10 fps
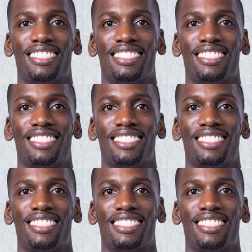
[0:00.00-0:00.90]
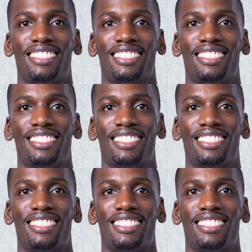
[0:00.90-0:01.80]

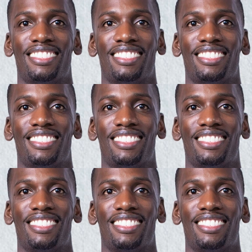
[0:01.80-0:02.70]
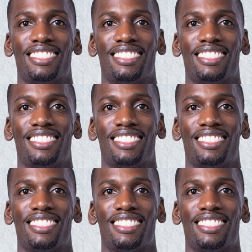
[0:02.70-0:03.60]

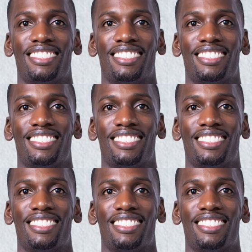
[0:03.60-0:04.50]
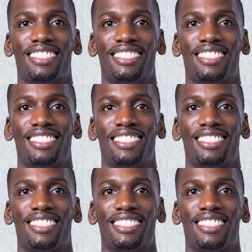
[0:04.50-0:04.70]
This is a still picture; no speech is visible.